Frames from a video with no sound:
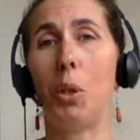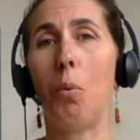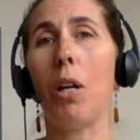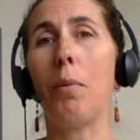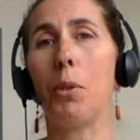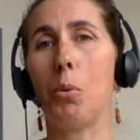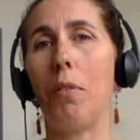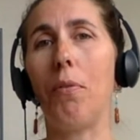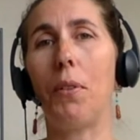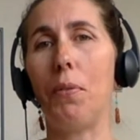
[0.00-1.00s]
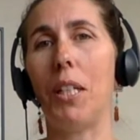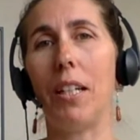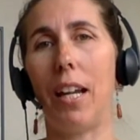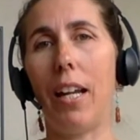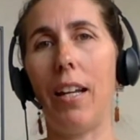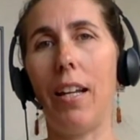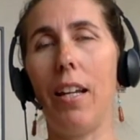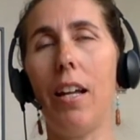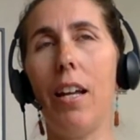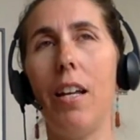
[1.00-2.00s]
you want it between 50 and 80.